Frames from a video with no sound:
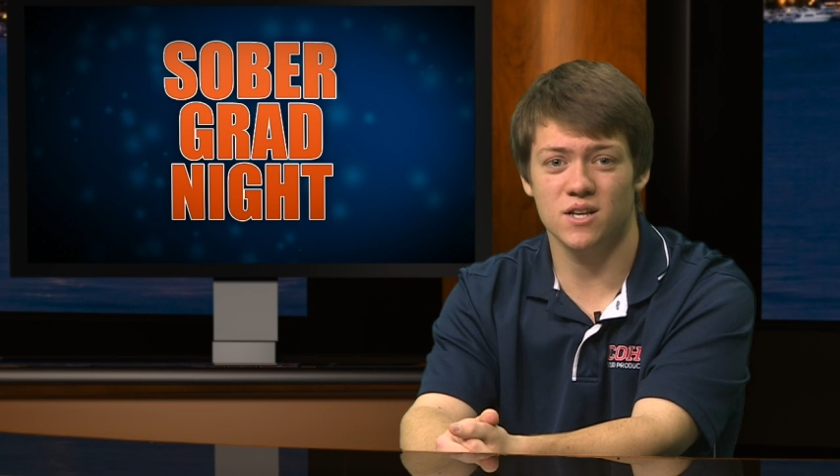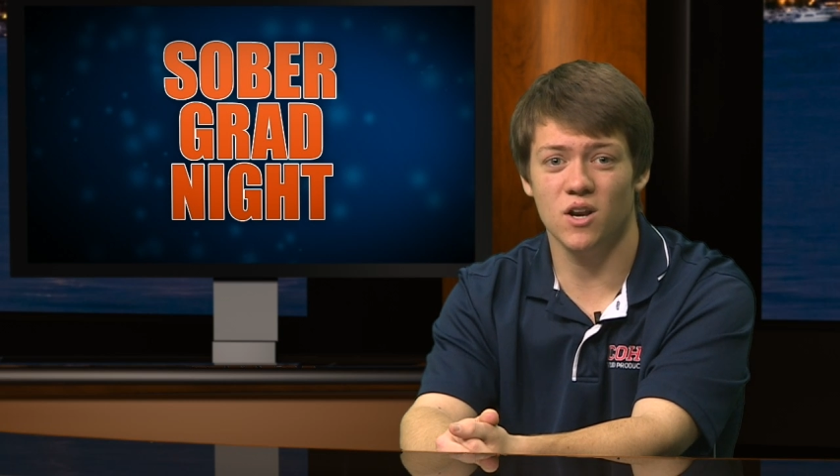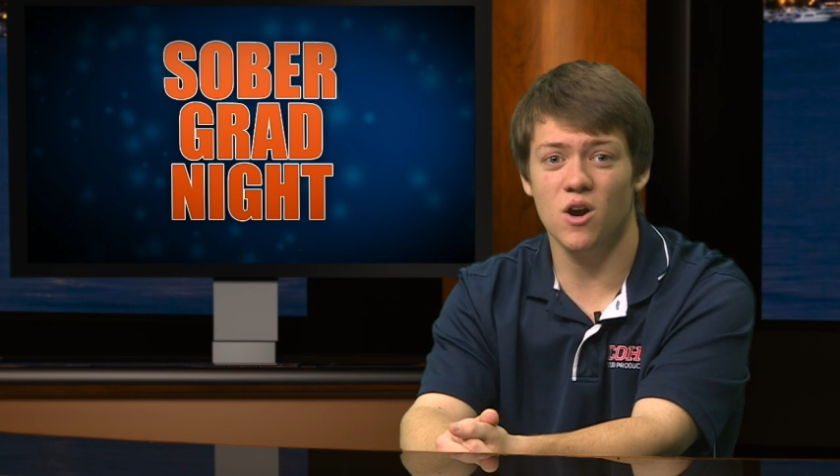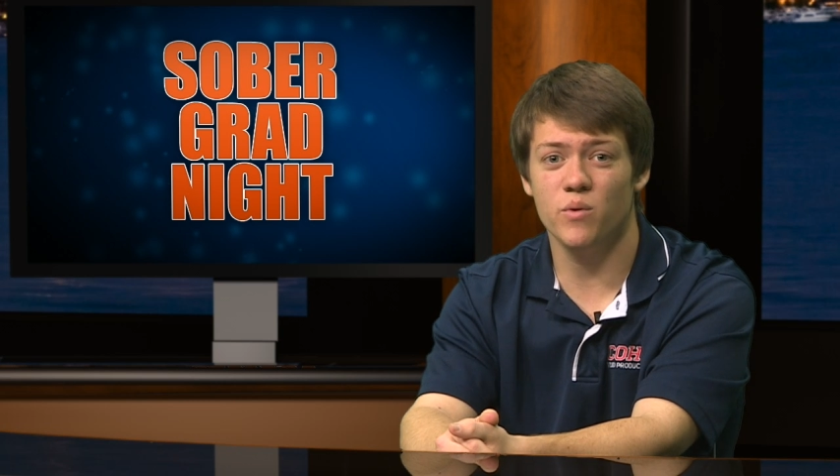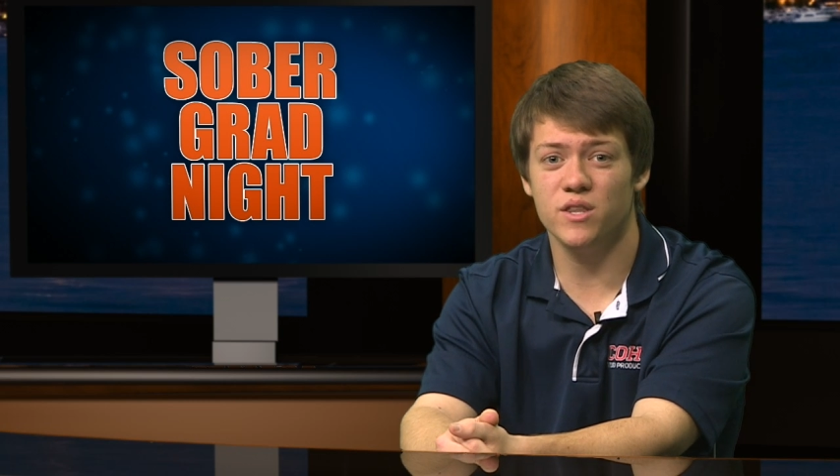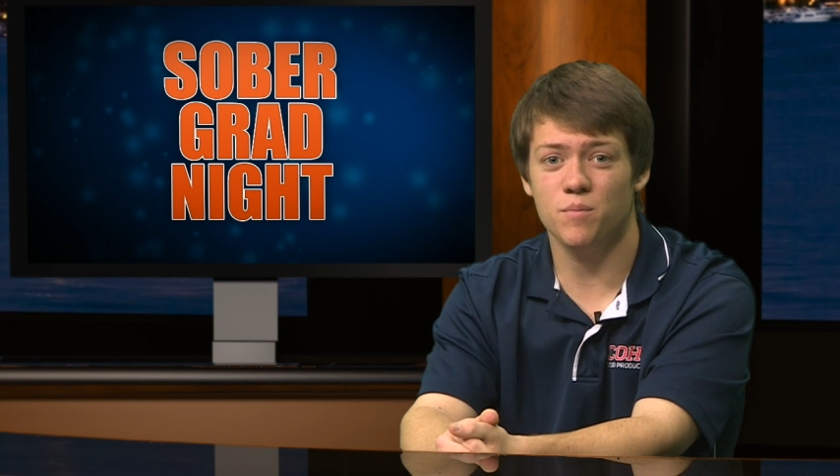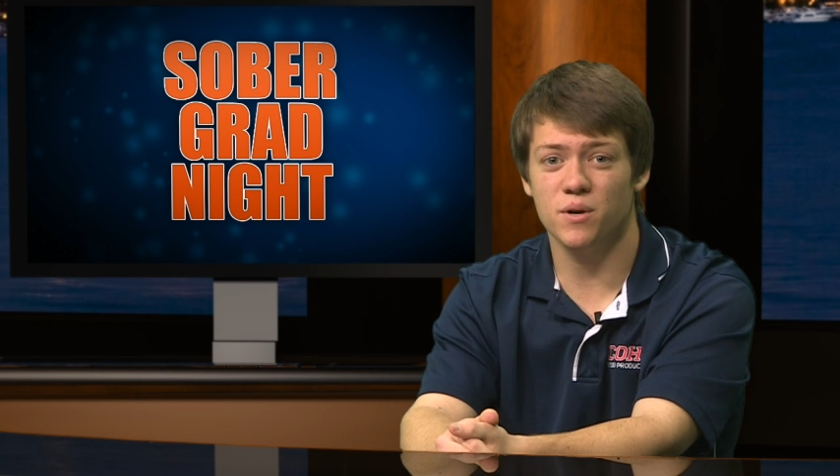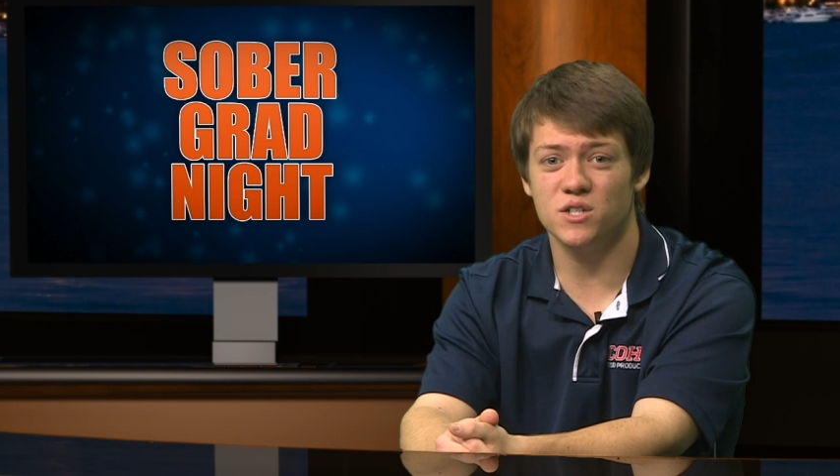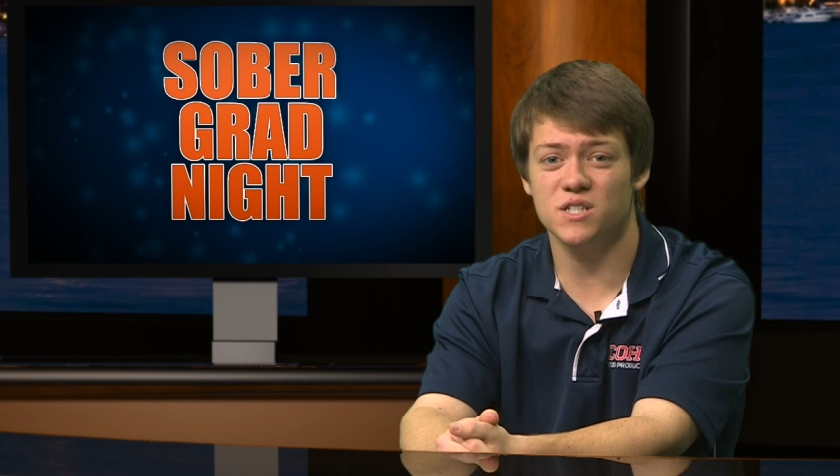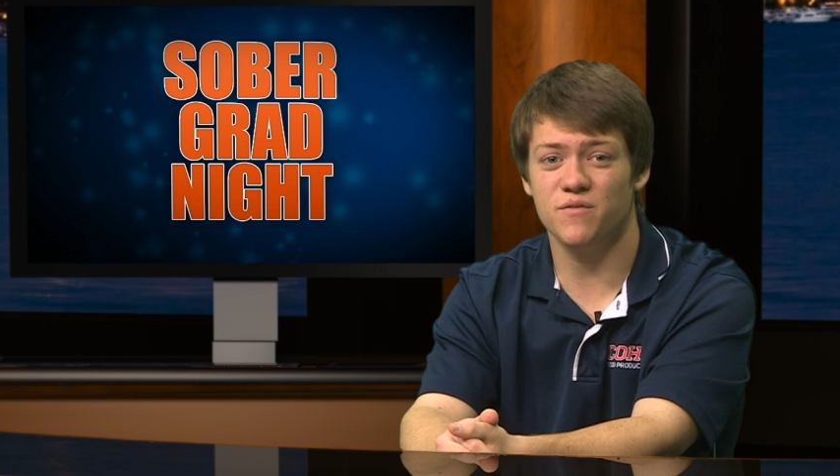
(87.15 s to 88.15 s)
Along with your
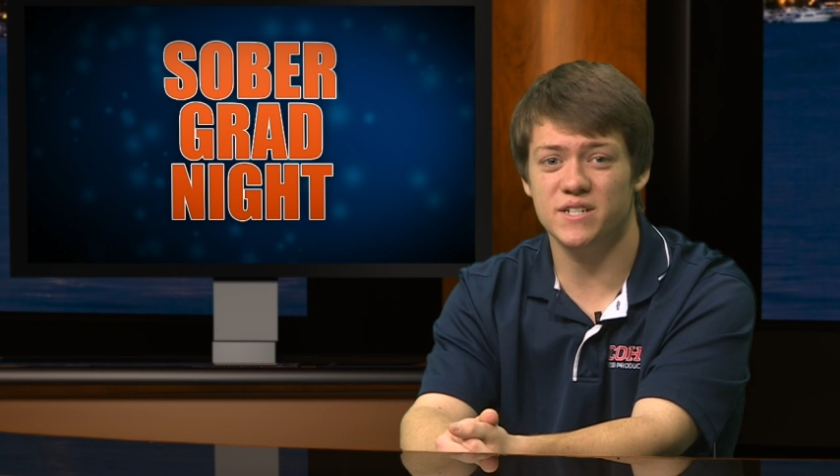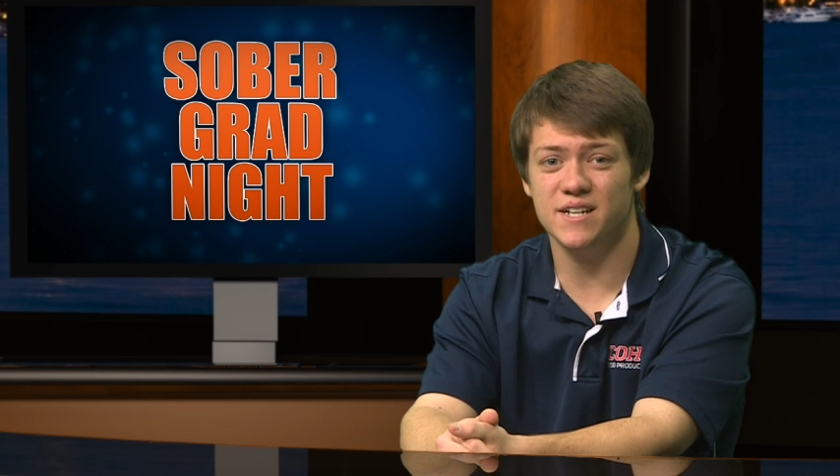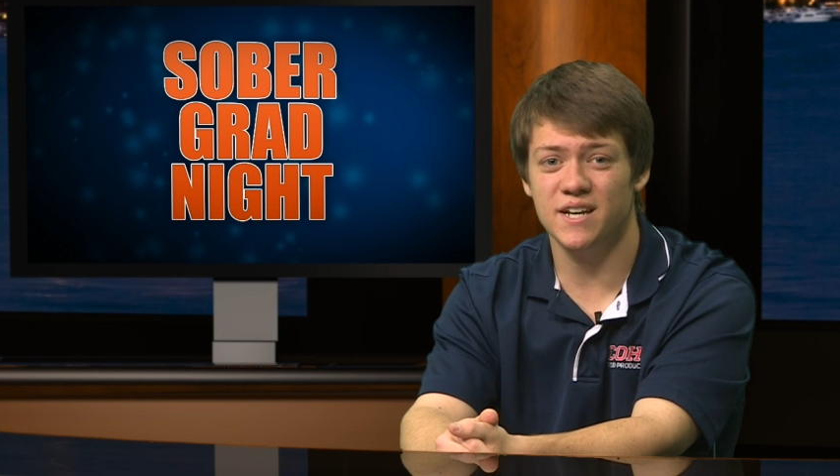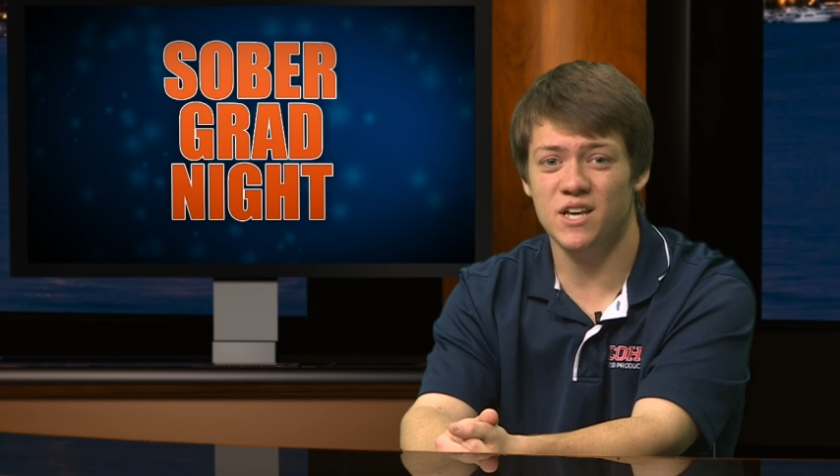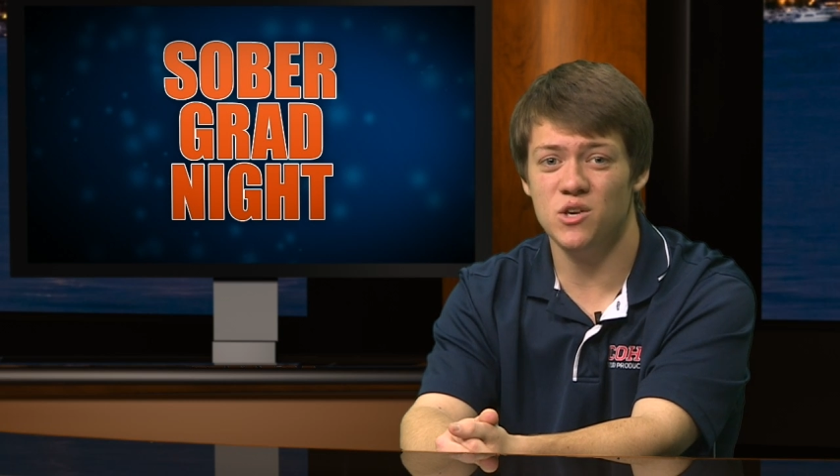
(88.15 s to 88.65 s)
purchase of a ticket,